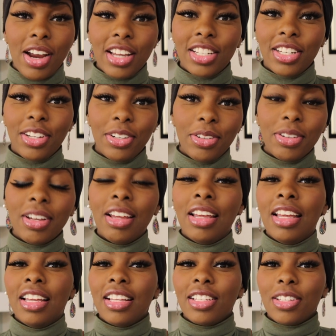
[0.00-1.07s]
I do.
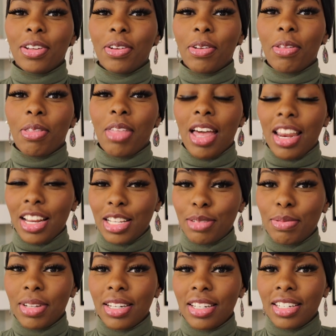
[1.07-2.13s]
So that has
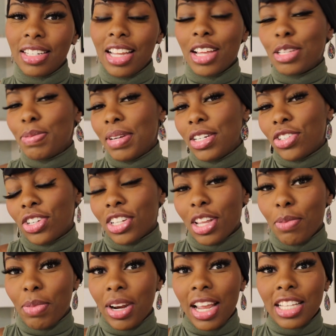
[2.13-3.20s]
been
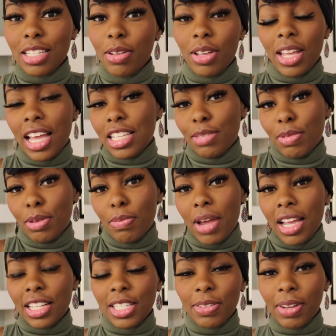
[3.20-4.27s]
interesting, but it hasn't been
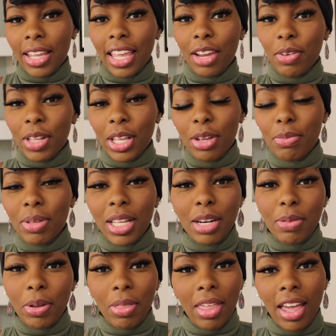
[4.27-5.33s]
bad, so I can't really complain
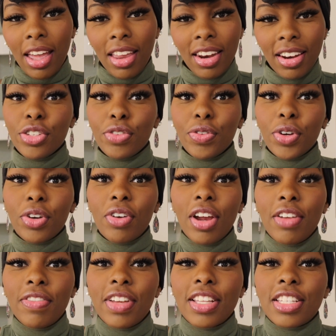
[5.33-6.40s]
about that. So for
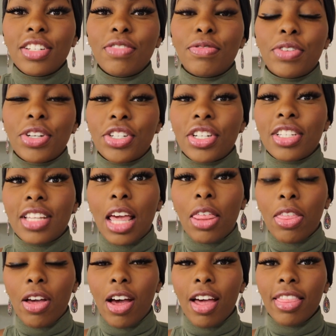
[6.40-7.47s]
cravings and aversions, I
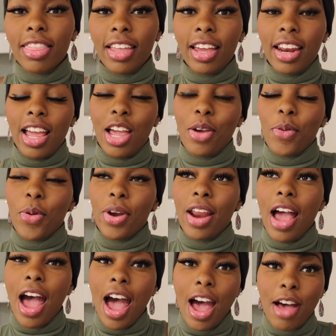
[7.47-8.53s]
thought that I would
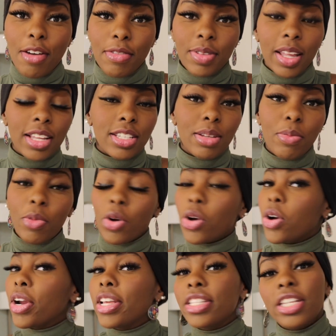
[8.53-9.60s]
have like some
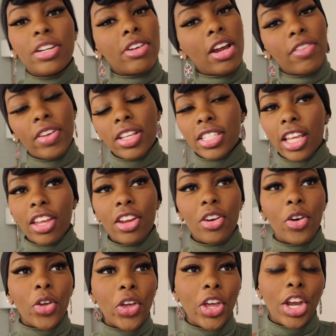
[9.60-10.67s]
crazy cravings. Like,
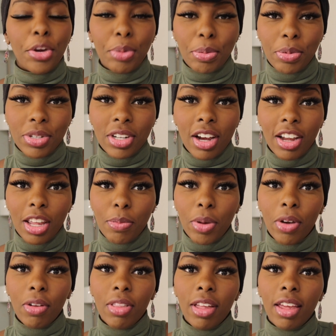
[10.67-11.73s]
you hear people talking
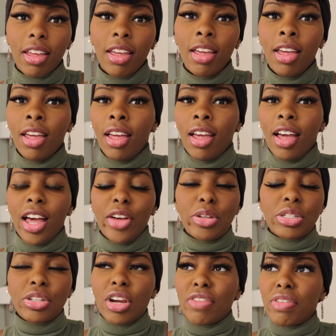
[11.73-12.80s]
about, like, I
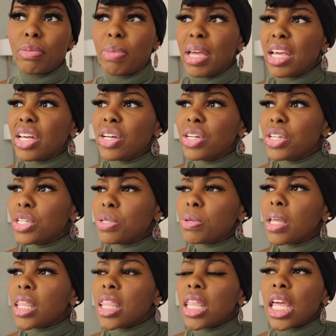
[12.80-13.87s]
was craving pickles
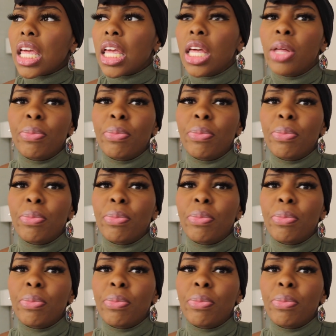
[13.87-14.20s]
with like